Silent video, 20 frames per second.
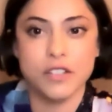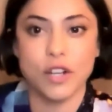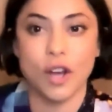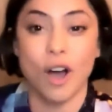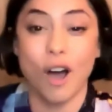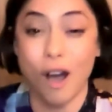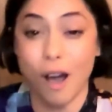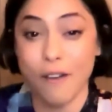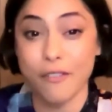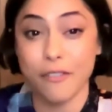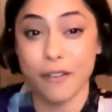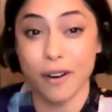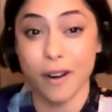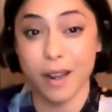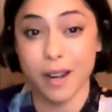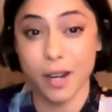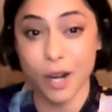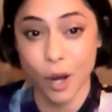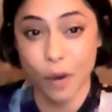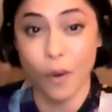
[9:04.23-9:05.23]
to offer.
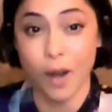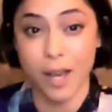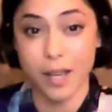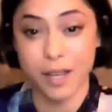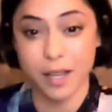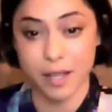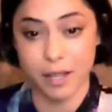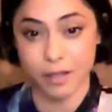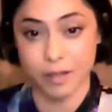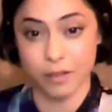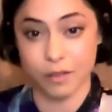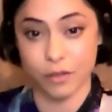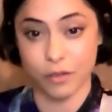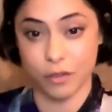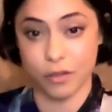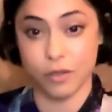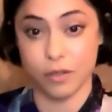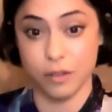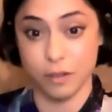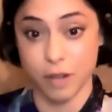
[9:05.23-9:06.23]
I know I can
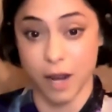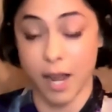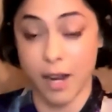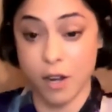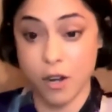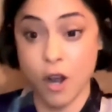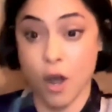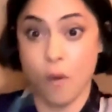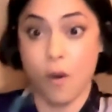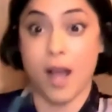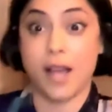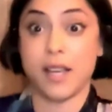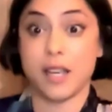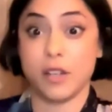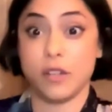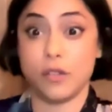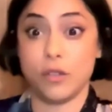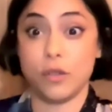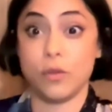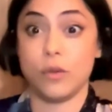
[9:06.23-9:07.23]

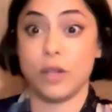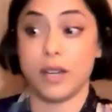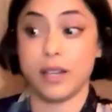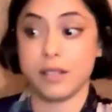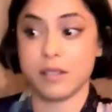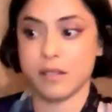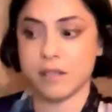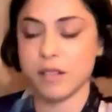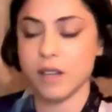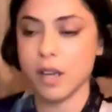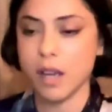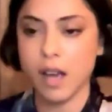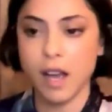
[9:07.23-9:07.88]
do this.